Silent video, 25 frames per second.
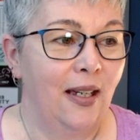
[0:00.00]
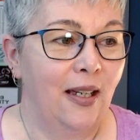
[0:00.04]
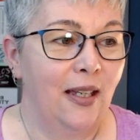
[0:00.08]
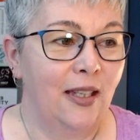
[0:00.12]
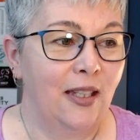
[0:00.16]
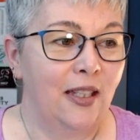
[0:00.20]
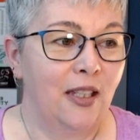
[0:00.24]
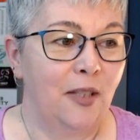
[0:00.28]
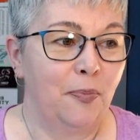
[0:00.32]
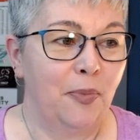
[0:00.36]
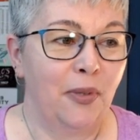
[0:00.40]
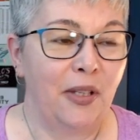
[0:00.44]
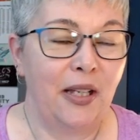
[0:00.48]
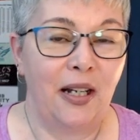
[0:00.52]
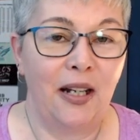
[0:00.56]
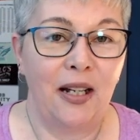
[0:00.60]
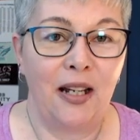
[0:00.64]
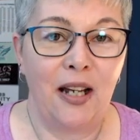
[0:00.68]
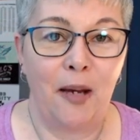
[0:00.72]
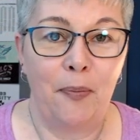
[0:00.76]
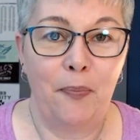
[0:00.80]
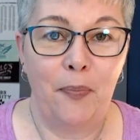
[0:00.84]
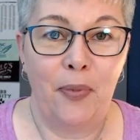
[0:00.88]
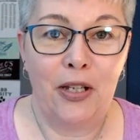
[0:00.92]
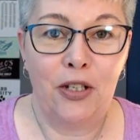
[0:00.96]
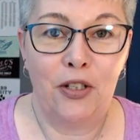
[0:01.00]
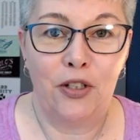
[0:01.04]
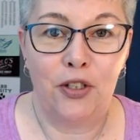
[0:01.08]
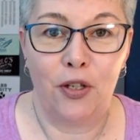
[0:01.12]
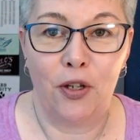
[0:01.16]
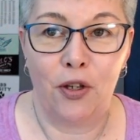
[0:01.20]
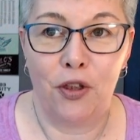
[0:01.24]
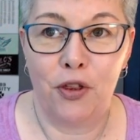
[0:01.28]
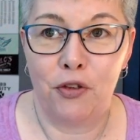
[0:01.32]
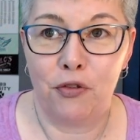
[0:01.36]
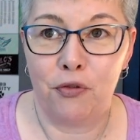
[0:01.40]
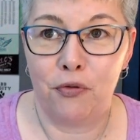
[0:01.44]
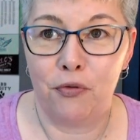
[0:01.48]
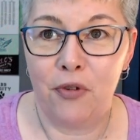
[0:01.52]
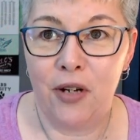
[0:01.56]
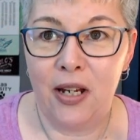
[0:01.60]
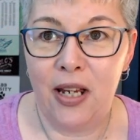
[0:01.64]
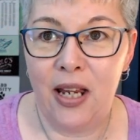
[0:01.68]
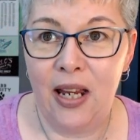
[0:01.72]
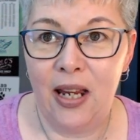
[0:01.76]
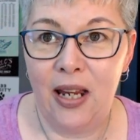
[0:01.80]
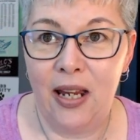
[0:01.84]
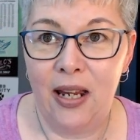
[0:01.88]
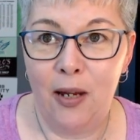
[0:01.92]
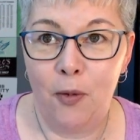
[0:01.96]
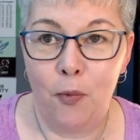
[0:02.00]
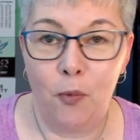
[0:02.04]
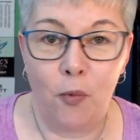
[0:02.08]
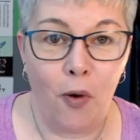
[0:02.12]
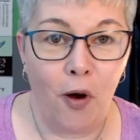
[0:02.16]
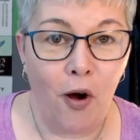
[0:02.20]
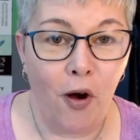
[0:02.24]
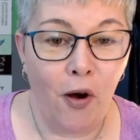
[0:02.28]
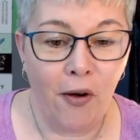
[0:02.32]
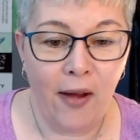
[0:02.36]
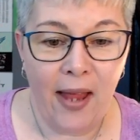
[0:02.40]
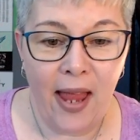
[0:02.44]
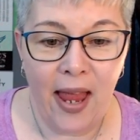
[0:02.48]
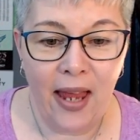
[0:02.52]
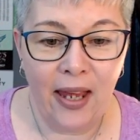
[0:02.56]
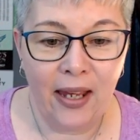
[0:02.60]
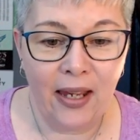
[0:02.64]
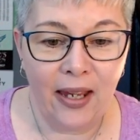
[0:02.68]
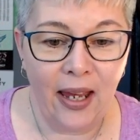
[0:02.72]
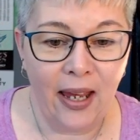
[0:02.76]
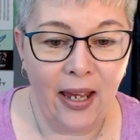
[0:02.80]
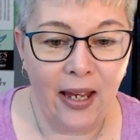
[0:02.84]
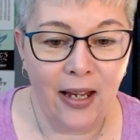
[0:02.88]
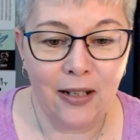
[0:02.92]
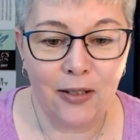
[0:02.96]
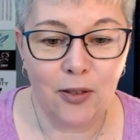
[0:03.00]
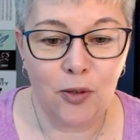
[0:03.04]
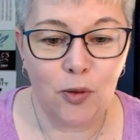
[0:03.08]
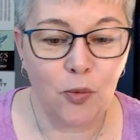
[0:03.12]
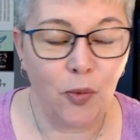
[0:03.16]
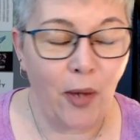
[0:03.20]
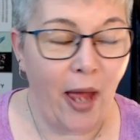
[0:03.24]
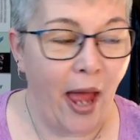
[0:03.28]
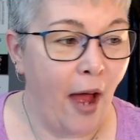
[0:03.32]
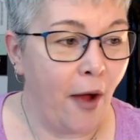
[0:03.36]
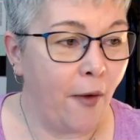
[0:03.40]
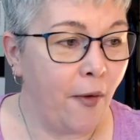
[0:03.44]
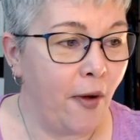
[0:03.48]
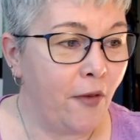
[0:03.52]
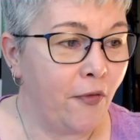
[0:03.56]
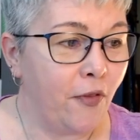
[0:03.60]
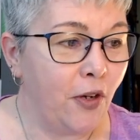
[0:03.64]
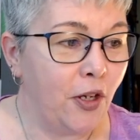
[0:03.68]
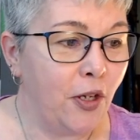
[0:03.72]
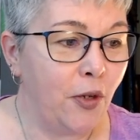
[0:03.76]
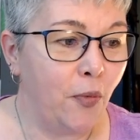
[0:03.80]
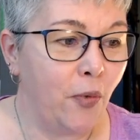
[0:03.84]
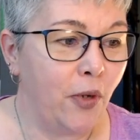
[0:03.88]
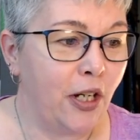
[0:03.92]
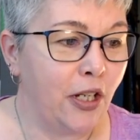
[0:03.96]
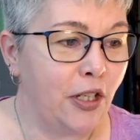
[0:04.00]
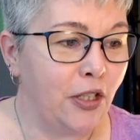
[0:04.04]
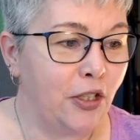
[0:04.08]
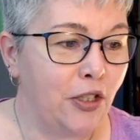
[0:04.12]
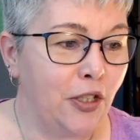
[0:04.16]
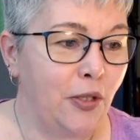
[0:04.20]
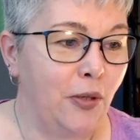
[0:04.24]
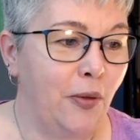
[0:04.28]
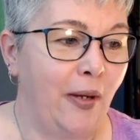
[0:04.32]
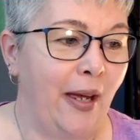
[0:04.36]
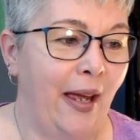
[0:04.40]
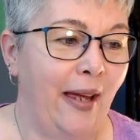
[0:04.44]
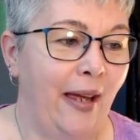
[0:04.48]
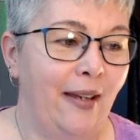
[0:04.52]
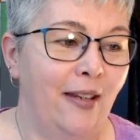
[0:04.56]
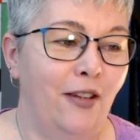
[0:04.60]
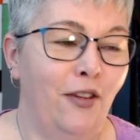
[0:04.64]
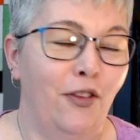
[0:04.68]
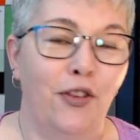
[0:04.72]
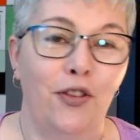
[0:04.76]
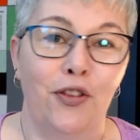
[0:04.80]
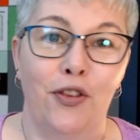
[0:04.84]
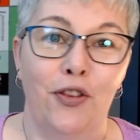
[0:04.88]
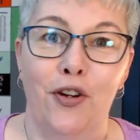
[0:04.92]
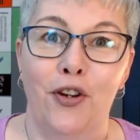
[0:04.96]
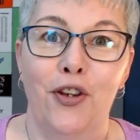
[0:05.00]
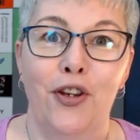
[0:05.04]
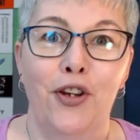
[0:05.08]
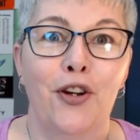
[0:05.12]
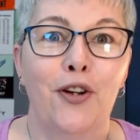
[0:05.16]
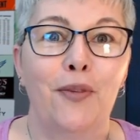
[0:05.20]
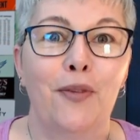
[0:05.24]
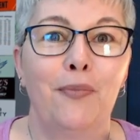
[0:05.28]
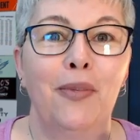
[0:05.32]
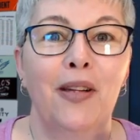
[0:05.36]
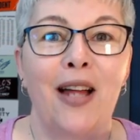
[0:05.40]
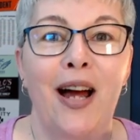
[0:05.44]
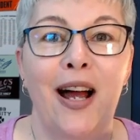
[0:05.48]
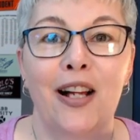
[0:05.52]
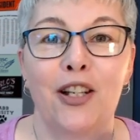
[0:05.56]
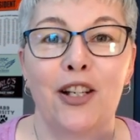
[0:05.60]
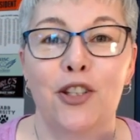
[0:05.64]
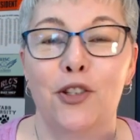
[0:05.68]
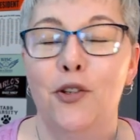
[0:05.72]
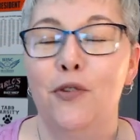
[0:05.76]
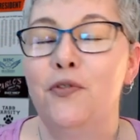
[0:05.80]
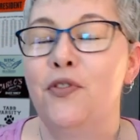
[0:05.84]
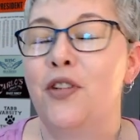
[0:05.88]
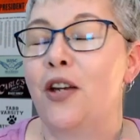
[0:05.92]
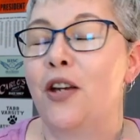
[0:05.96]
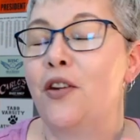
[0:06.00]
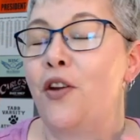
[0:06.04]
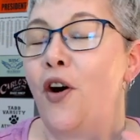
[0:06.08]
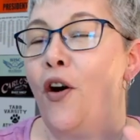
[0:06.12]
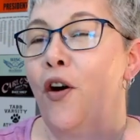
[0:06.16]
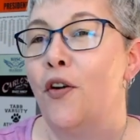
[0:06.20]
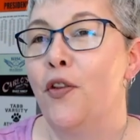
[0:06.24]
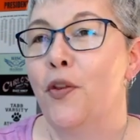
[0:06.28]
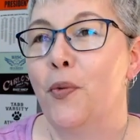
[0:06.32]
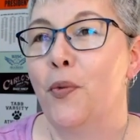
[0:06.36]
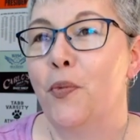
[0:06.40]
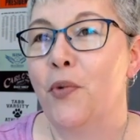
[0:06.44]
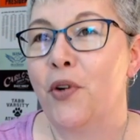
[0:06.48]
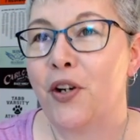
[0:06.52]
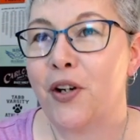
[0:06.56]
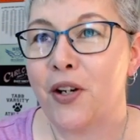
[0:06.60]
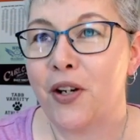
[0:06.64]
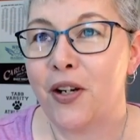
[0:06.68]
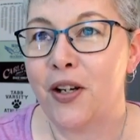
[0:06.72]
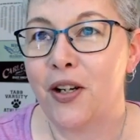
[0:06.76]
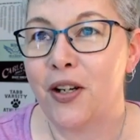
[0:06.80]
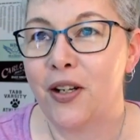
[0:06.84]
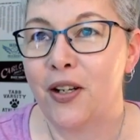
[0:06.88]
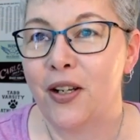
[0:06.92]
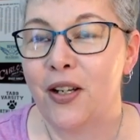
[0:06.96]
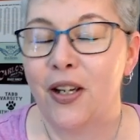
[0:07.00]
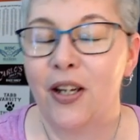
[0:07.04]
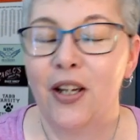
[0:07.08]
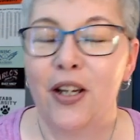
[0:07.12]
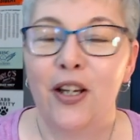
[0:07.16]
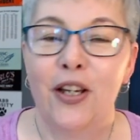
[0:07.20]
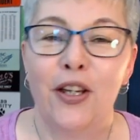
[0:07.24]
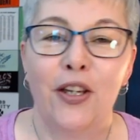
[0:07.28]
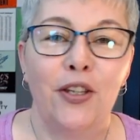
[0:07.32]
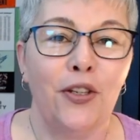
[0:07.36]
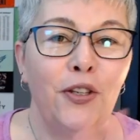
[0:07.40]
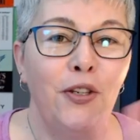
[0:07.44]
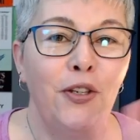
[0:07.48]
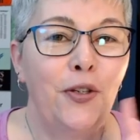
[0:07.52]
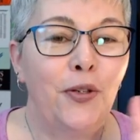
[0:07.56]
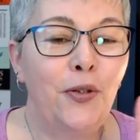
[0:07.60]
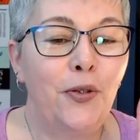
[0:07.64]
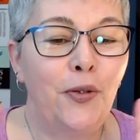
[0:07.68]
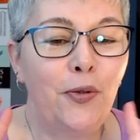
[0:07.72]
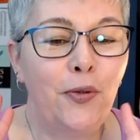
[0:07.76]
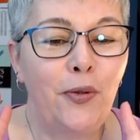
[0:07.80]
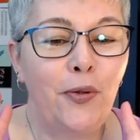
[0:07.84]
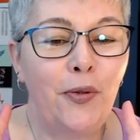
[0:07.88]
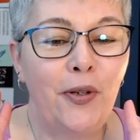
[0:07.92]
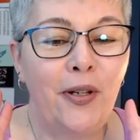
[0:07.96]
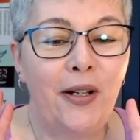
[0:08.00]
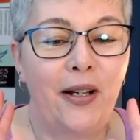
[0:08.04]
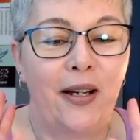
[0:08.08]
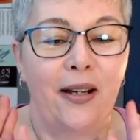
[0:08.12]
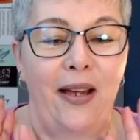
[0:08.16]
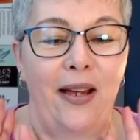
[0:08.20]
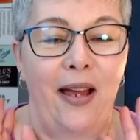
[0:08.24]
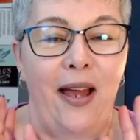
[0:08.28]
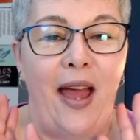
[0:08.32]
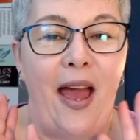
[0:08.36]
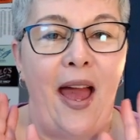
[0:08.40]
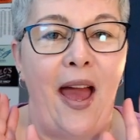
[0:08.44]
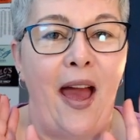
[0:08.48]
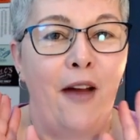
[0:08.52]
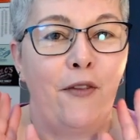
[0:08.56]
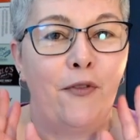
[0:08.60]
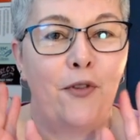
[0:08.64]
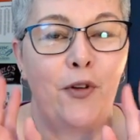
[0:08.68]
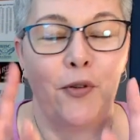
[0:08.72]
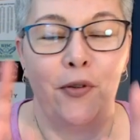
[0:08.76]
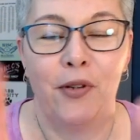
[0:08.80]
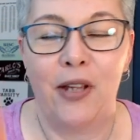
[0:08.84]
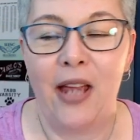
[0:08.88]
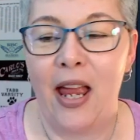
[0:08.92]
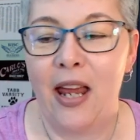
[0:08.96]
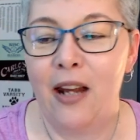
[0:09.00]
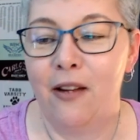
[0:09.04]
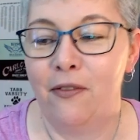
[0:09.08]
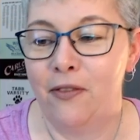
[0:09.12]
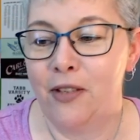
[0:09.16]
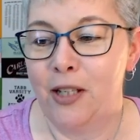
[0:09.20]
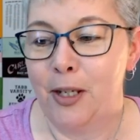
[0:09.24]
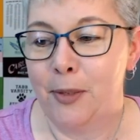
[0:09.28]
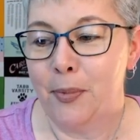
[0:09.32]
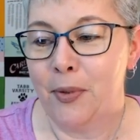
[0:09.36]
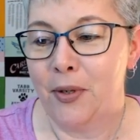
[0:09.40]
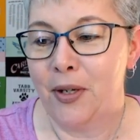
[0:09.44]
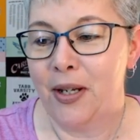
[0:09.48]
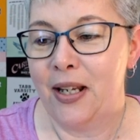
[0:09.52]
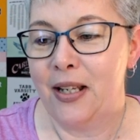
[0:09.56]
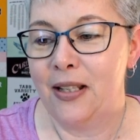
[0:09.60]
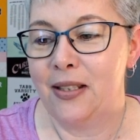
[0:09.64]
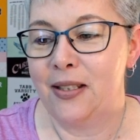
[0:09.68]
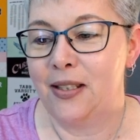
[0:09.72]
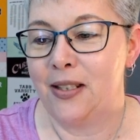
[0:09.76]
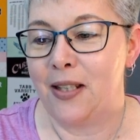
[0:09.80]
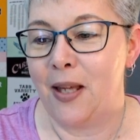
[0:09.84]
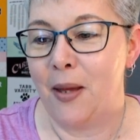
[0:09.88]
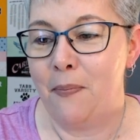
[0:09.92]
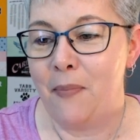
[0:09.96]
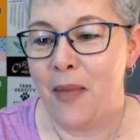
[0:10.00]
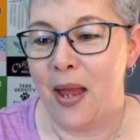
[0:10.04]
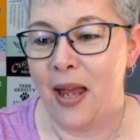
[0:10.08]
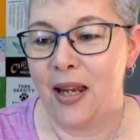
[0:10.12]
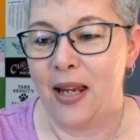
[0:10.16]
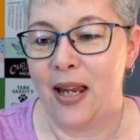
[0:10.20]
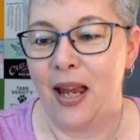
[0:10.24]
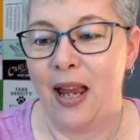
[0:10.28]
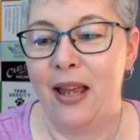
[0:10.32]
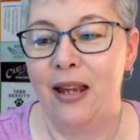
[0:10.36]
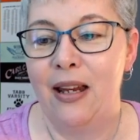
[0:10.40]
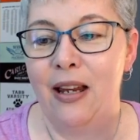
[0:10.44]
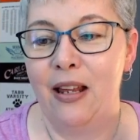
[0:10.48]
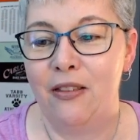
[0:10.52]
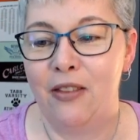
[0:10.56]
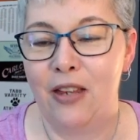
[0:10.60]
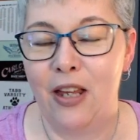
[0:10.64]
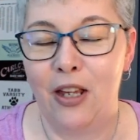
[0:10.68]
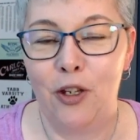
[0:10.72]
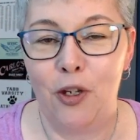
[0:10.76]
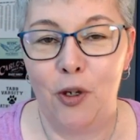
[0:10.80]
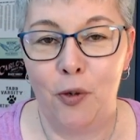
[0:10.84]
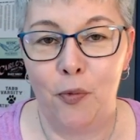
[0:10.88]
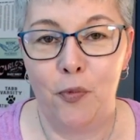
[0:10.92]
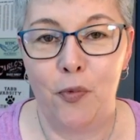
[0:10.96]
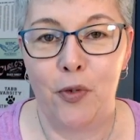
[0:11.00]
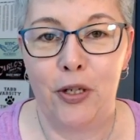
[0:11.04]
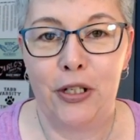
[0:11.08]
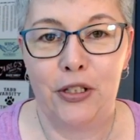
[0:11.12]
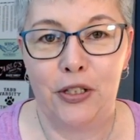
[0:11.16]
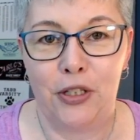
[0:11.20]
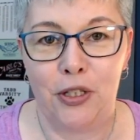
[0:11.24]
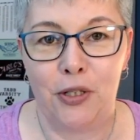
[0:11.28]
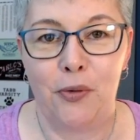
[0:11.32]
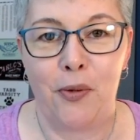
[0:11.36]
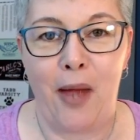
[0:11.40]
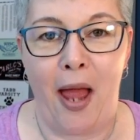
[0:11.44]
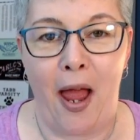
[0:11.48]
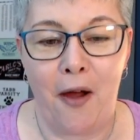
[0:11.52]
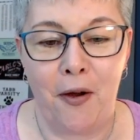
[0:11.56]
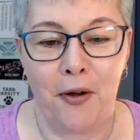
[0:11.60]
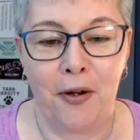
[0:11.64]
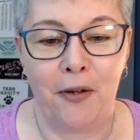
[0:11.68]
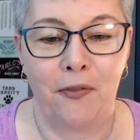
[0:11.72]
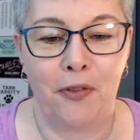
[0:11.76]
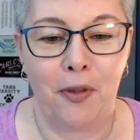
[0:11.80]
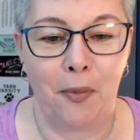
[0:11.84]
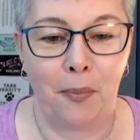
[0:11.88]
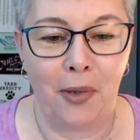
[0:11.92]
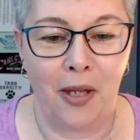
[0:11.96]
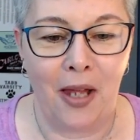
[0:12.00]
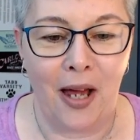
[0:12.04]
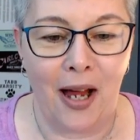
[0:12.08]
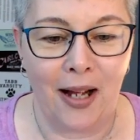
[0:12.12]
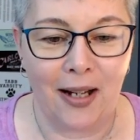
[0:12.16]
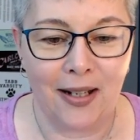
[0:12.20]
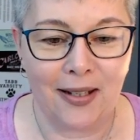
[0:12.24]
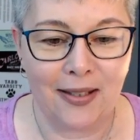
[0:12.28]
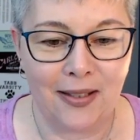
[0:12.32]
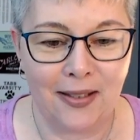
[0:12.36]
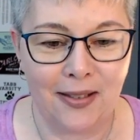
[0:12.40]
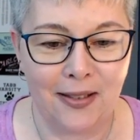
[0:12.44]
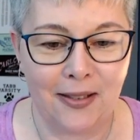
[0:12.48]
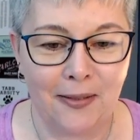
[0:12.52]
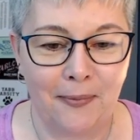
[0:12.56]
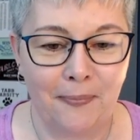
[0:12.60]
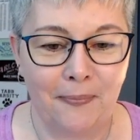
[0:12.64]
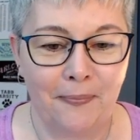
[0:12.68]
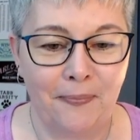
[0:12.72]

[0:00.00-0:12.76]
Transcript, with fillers: Split it up into three wall hangings, however you want to do it. They're your blocks. You've done all the work. You have creative liberties to make anything you want to out of the blocks.